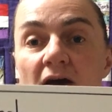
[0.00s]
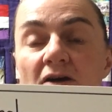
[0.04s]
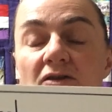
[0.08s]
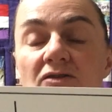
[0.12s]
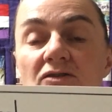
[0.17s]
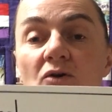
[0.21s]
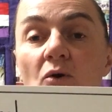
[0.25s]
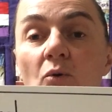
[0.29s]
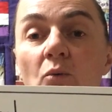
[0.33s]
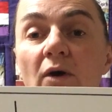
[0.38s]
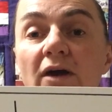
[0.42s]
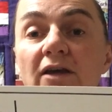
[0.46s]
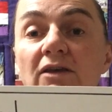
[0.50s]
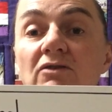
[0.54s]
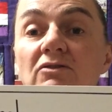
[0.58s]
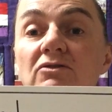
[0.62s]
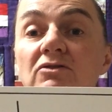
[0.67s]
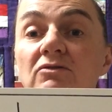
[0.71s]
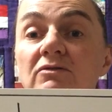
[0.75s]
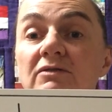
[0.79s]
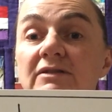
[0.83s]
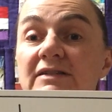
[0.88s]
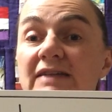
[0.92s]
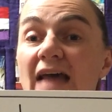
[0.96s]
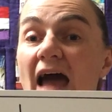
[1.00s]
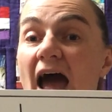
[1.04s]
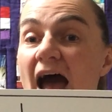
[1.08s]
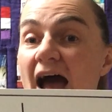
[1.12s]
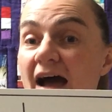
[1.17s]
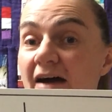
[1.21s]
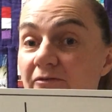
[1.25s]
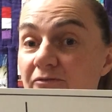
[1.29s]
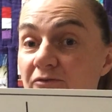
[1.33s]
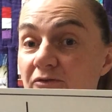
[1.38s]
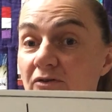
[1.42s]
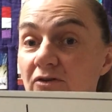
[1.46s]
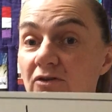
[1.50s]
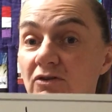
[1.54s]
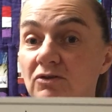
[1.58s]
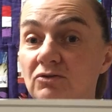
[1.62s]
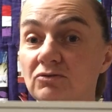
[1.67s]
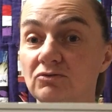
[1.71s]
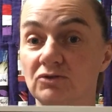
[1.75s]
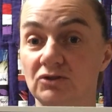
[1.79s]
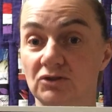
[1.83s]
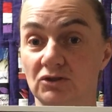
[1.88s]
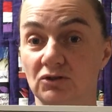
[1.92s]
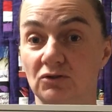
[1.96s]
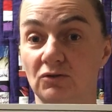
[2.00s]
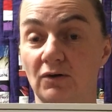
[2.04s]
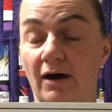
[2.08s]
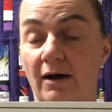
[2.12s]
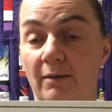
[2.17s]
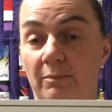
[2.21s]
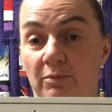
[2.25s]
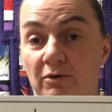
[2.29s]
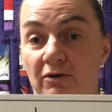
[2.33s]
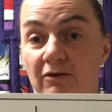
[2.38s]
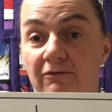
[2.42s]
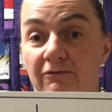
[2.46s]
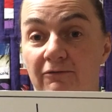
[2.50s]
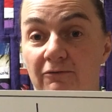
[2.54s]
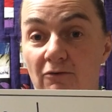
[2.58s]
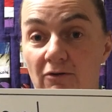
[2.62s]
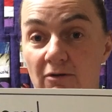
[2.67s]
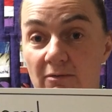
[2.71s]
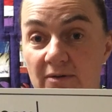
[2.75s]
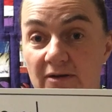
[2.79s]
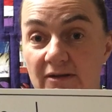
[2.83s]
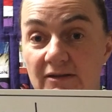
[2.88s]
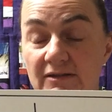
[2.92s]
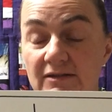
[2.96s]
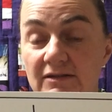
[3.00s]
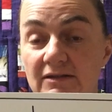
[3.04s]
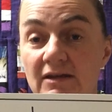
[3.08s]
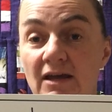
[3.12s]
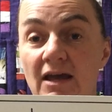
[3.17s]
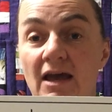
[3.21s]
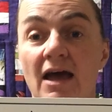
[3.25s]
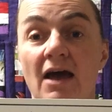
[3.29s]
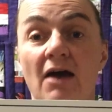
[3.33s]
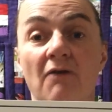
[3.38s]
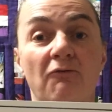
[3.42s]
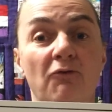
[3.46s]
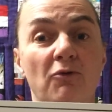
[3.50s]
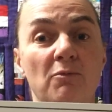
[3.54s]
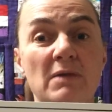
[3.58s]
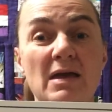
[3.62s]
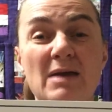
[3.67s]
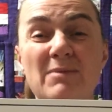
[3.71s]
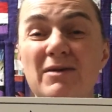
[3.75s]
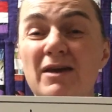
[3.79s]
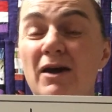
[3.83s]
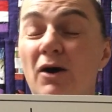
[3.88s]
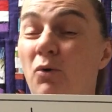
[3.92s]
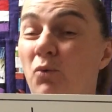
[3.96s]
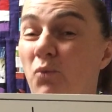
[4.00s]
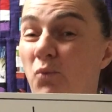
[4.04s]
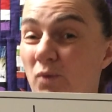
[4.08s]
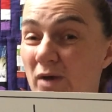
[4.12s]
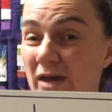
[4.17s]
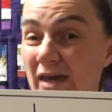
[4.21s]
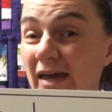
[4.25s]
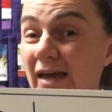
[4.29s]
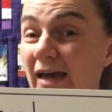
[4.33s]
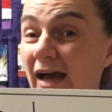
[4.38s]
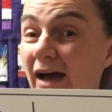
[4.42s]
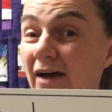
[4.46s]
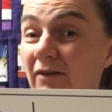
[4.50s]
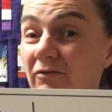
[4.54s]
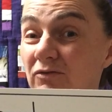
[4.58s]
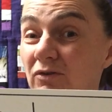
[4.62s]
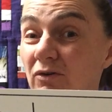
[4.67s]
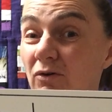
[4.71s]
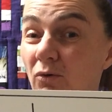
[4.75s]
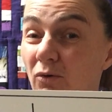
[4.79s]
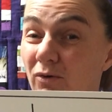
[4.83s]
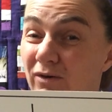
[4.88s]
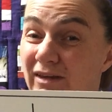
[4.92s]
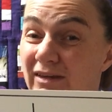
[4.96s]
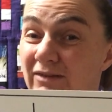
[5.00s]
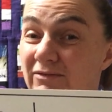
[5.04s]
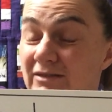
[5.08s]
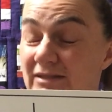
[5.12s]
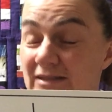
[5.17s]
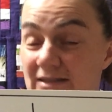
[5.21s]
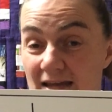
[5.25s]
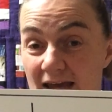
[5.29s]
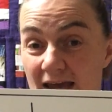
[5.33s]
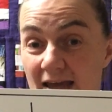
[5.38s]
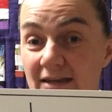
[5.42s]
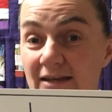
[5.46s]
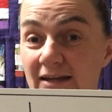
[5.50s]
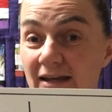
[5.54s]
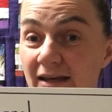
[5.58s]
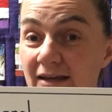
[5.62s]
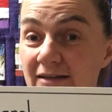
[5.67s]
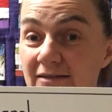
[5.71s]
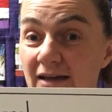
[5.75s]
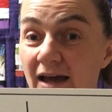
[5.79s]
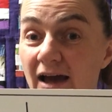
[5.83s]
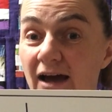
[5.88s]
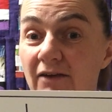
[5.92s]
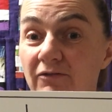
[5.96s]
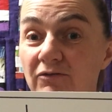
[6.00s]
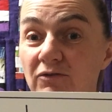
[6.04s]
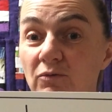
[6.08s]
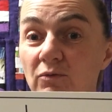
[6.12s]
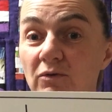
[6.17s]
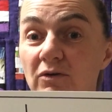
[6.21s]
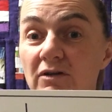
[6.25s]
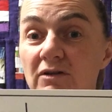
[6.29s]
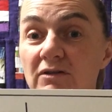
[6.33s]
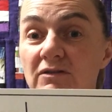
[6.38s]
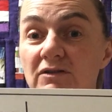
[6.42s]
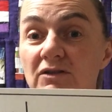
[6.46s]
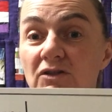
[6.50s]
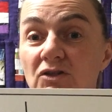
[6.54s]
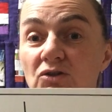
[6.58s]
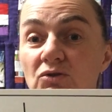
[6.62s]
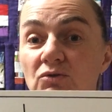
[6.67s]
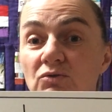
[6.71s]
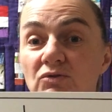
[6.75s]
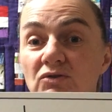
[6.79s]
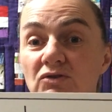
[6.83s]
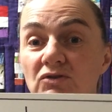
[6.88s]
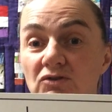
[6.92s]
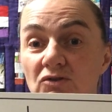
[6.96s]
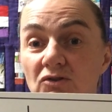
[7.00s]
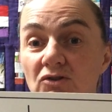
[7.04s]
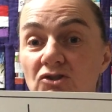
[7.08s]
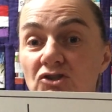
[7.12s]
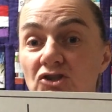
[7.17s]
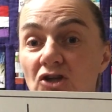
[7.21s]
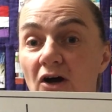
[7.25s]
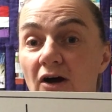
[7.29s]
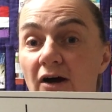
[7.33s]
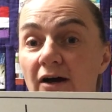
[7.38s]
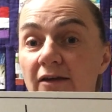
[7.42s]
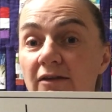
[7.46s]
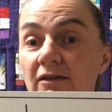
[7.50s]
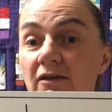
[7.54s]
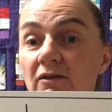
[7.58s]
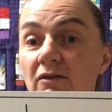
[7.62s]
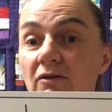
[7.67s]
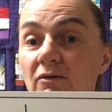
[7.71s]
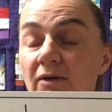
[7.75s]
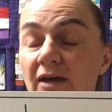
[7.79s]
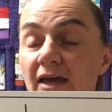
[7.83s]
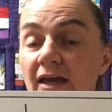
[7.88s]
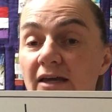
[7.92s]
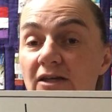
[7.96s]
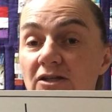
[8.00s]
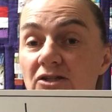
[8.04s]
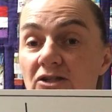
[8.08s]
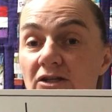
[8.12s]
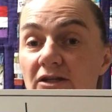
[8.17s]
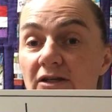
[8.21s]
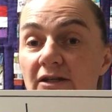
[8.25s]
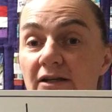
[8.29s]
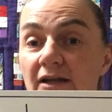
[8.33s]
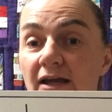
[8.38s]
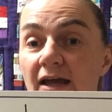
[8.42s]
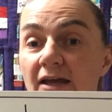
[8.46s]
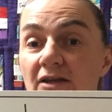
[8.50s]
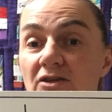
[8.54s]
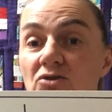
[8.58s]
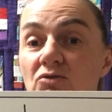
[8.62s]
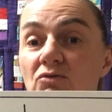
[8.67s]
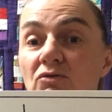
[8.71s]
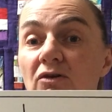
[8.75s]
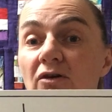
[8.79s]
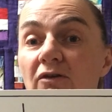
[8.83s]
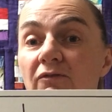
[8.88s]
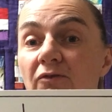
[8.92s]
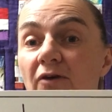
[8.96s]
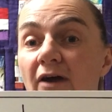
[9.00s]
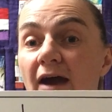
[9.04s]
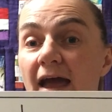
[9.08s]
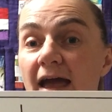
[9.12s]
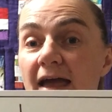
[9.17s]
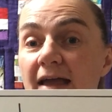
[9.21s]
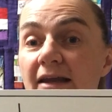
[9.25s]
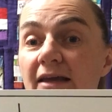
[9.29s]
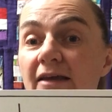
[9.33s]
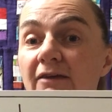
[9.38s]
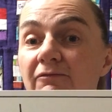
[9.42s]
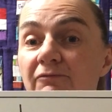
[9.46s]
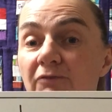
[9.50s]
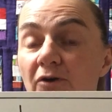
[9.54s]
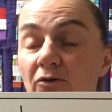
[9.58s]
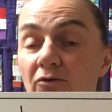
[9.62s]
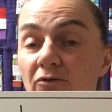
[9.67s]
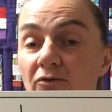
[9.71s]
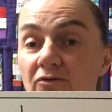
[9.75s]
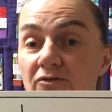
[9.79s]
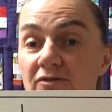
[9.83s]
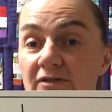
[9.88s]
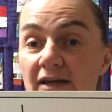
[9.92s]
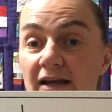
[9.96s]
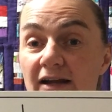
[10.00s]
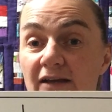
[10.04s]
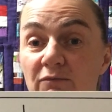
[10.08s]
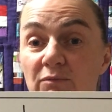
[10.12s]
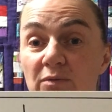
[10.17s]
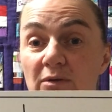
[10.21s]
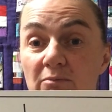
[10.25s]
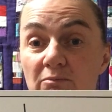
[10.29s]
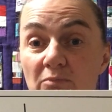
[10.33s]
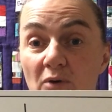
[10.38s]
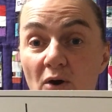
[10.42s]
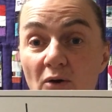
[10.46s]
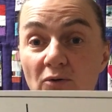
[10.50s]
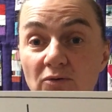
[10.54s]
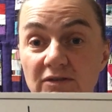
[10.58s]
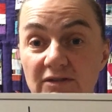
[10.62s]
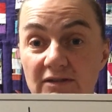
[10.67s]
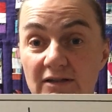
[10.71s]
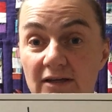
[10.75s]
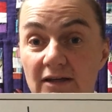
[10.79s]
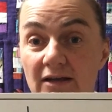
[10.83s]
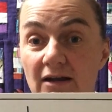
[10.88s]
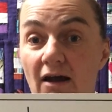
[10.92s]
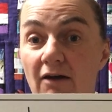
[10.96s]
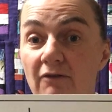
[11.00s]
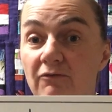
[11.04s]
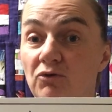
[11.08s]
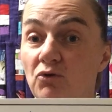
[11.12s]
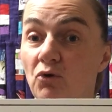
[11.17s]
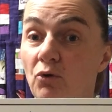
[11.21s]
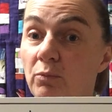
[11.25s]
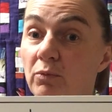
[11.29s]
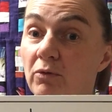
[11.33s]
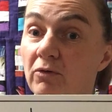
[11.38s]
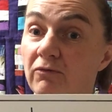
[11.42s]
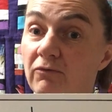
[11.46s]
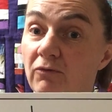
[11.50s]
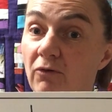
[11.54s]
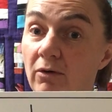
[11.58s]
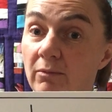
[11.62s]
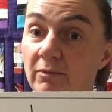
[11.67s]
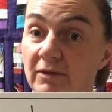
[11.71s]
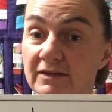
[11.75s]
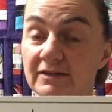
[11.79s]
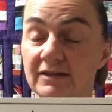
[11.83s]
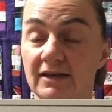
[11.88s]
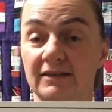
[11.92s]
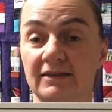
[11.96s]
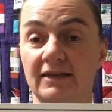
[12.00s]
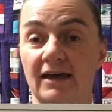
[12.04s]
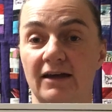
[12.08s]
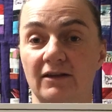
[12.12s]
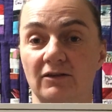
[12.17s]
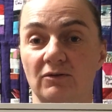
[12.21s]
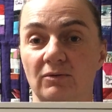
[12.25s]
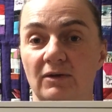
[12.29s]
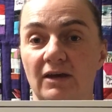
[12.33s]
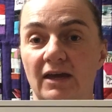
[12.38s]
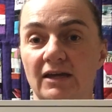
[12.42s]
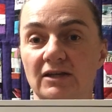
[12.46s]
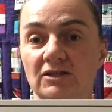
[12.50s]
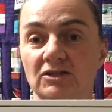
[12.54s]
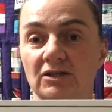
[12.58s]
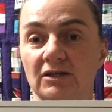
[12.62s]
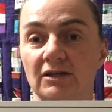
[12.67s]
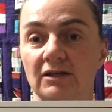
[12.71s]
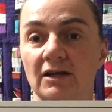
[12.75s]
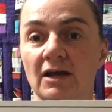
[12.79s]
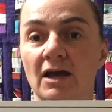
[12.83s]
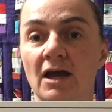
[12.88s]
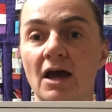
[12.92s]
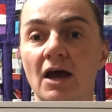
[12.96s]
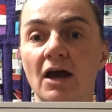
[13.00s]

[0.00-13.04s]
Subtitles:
So what you do is after you do a performance, for maybe a week after or even 10 days afterwards, you search on the location and you look for any photos that have been posted of your performance at that location.